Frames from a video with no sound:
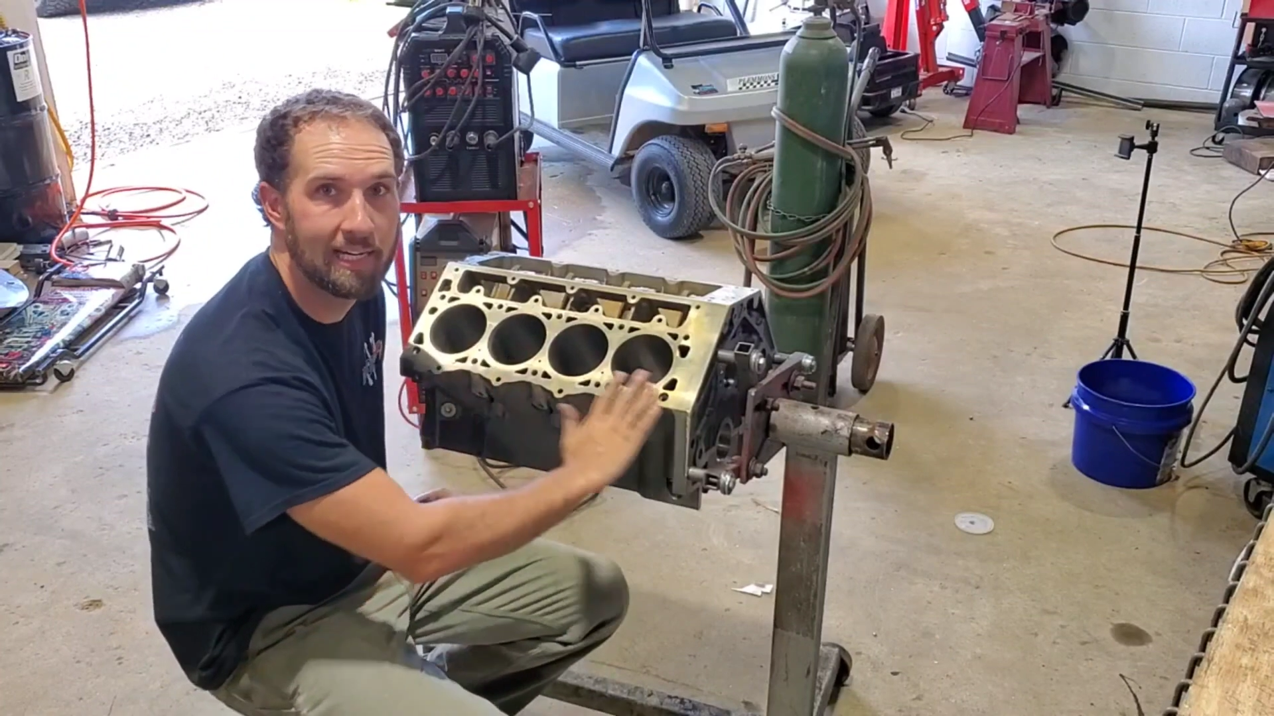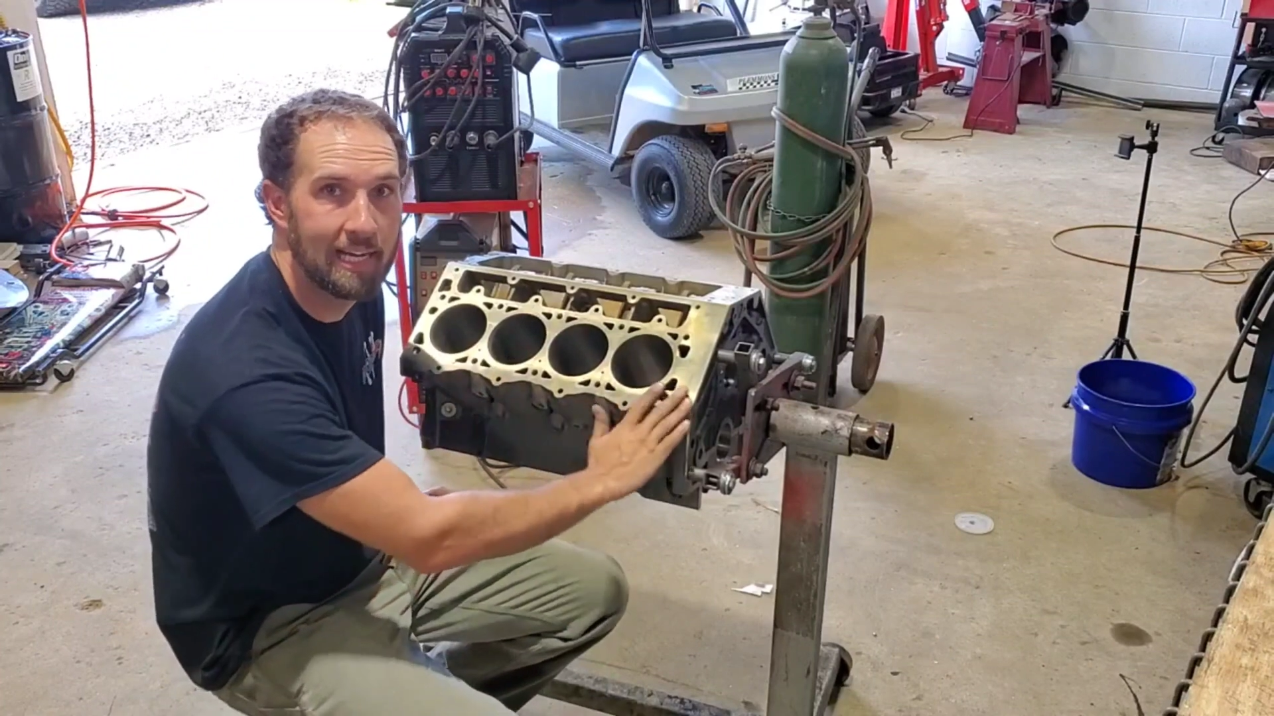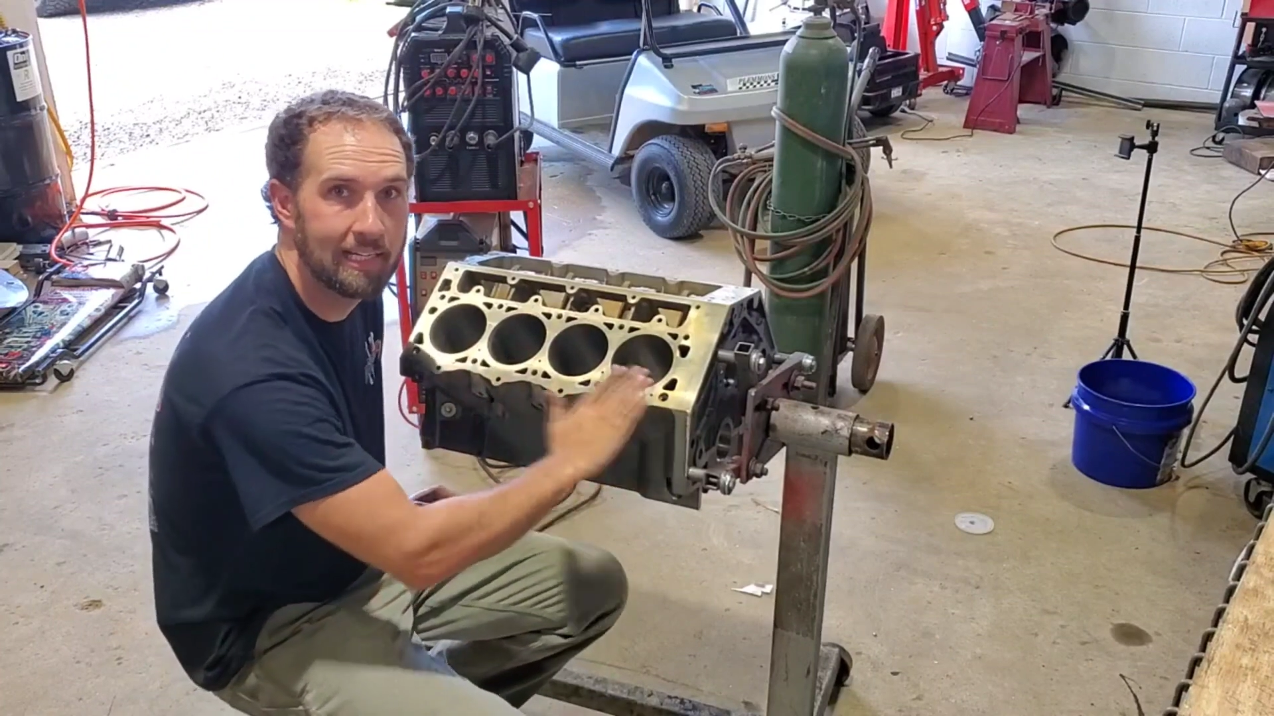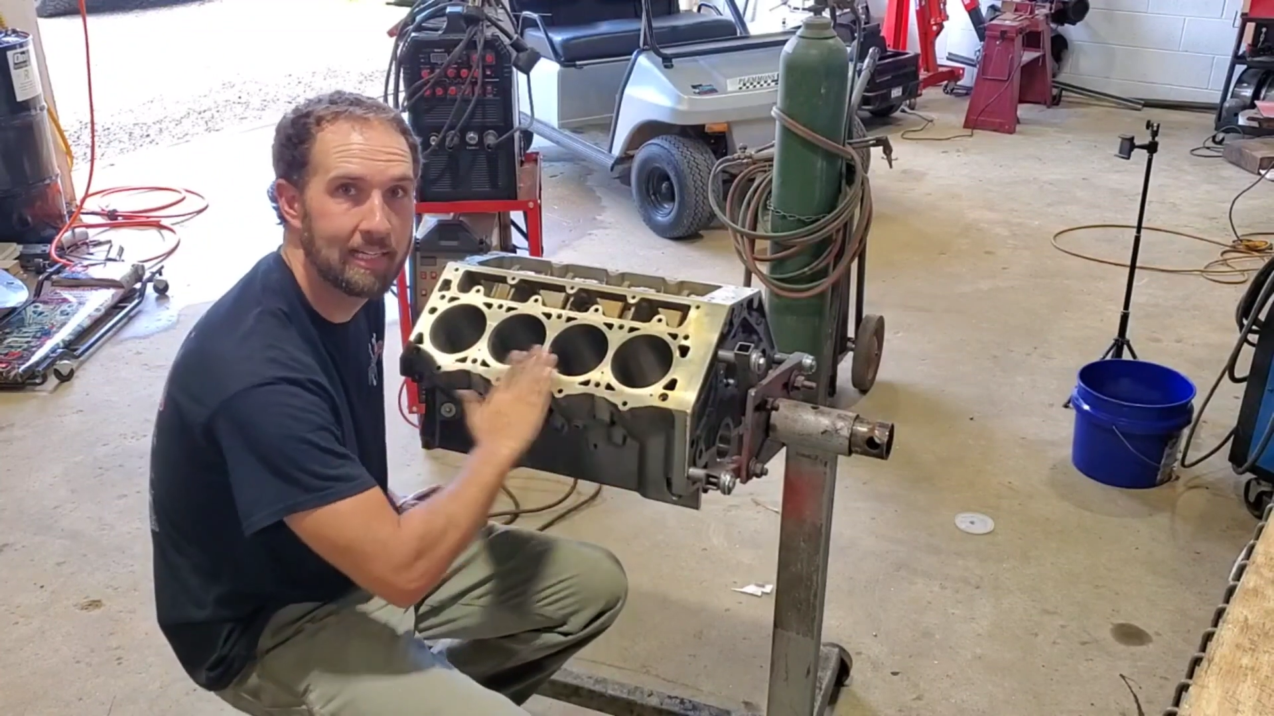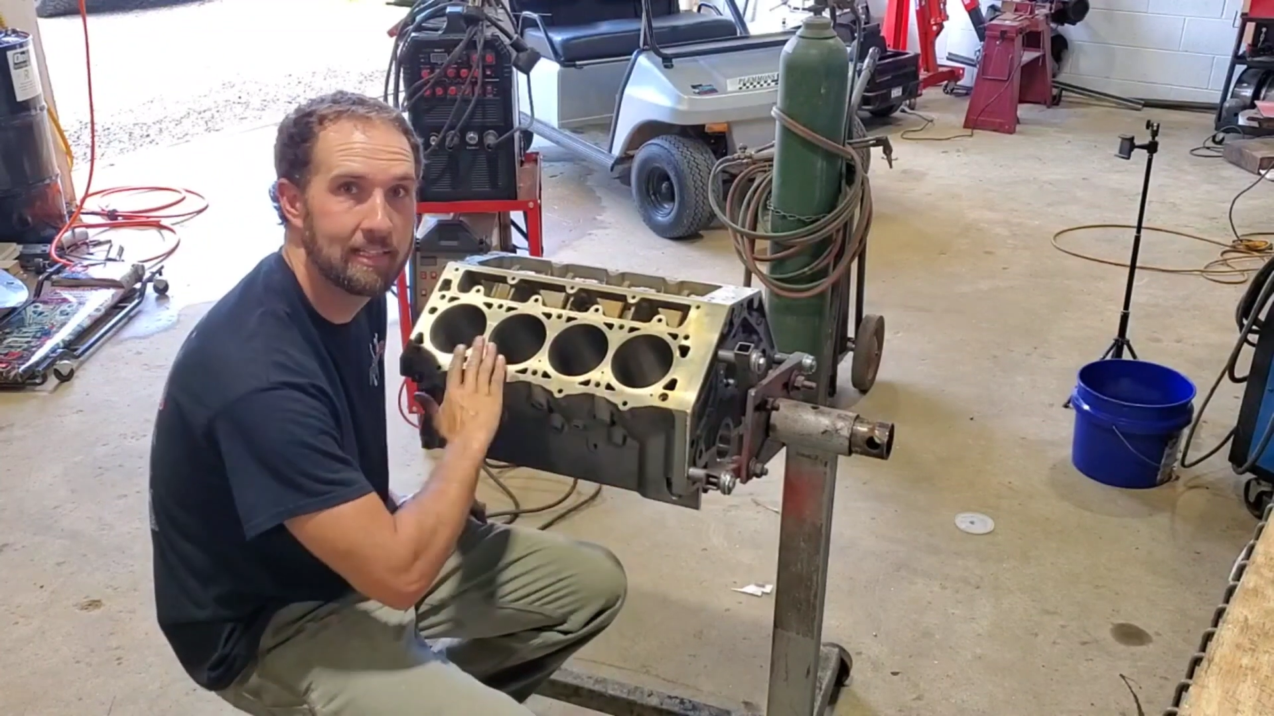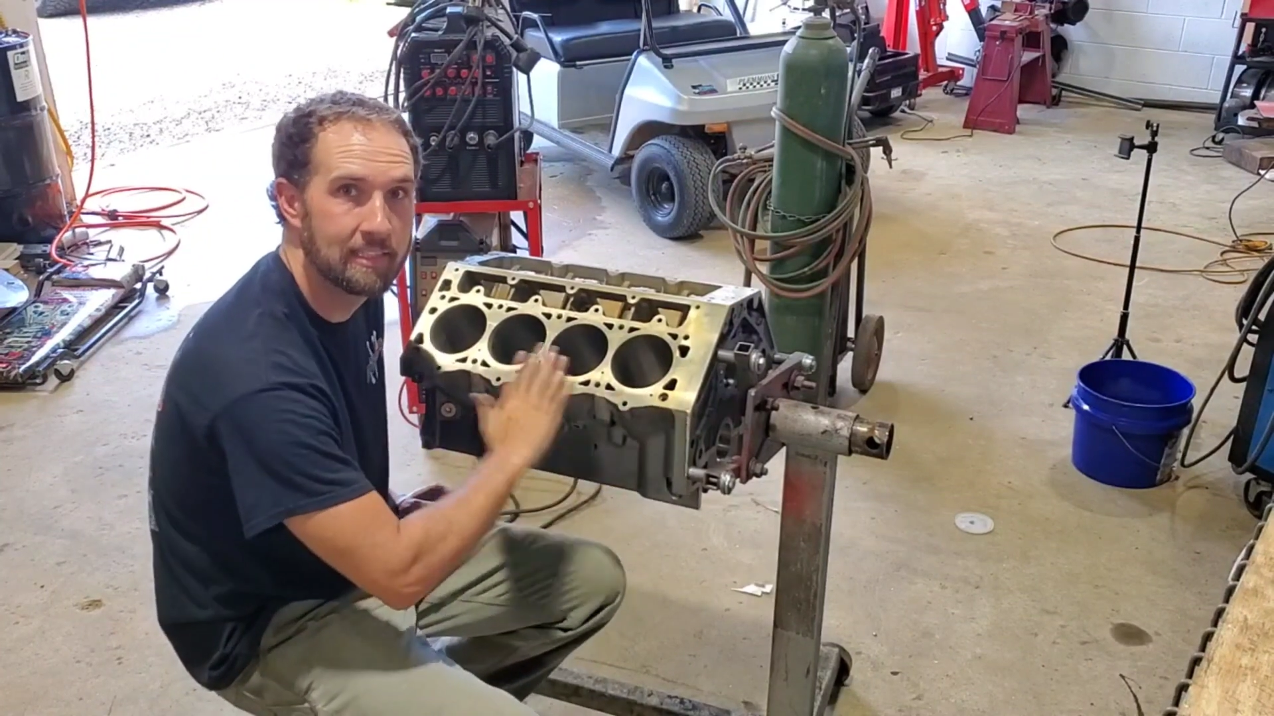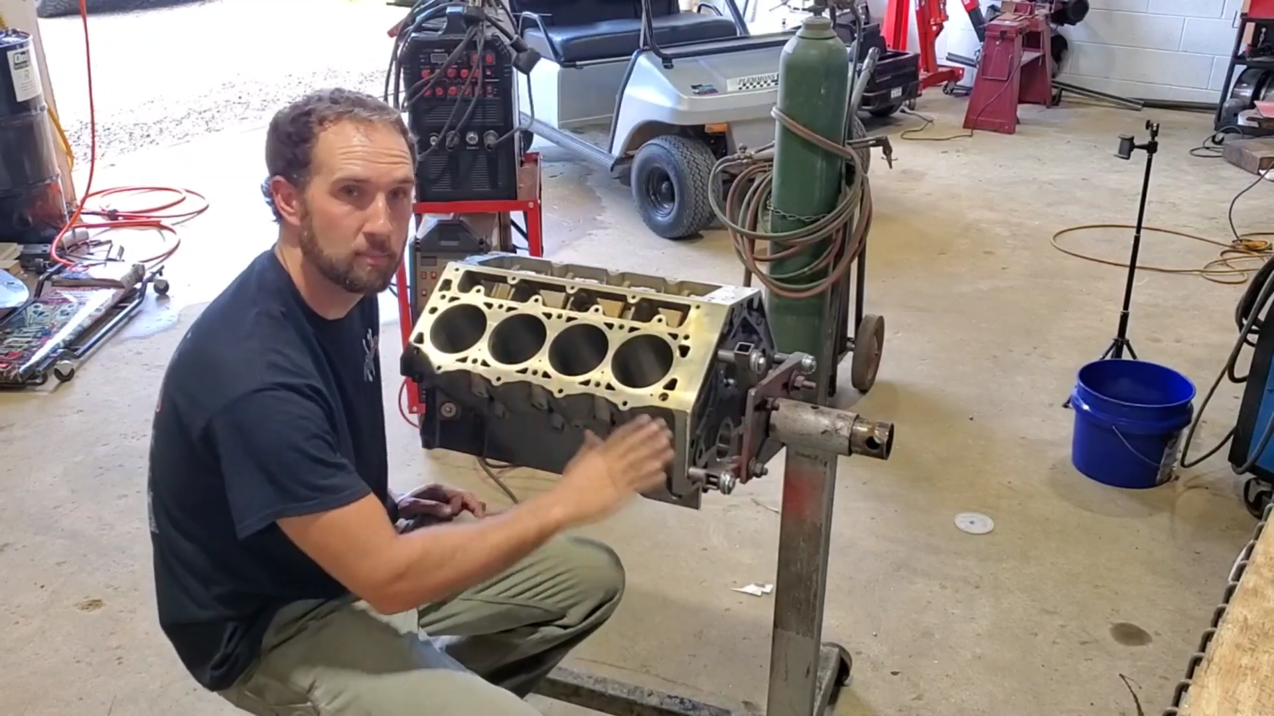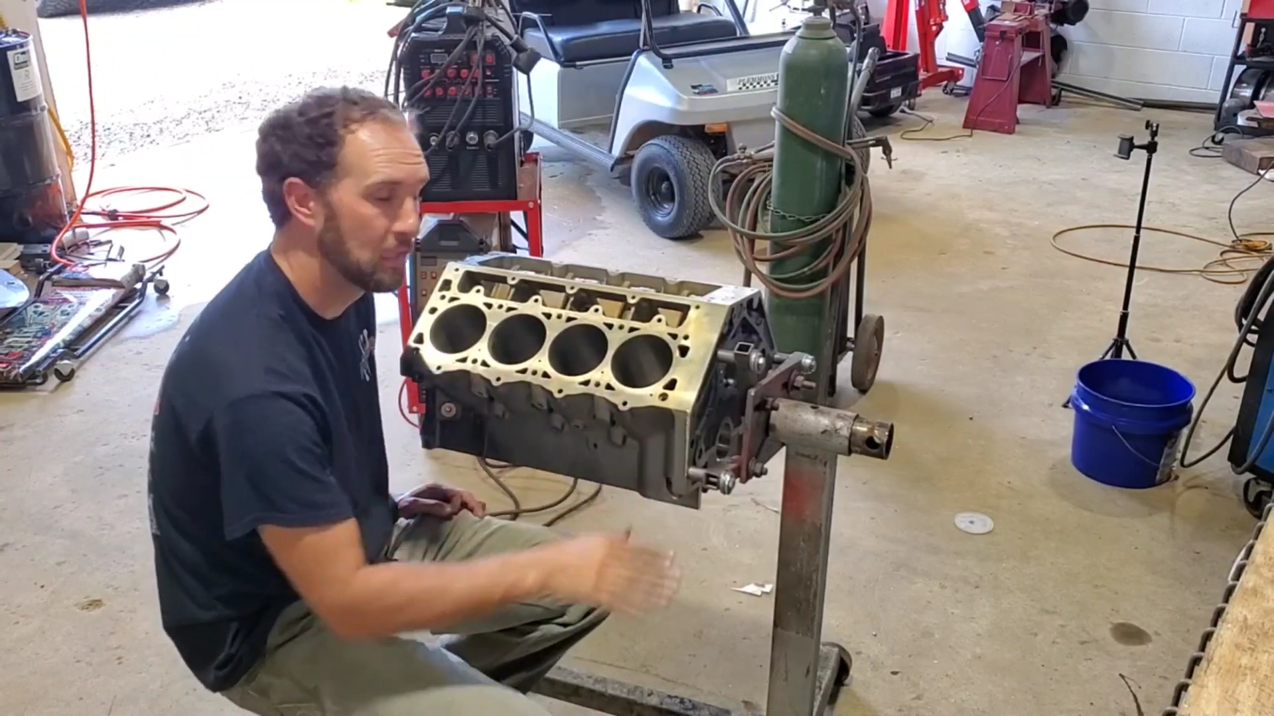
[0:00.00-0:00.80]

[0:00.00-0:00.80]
decking this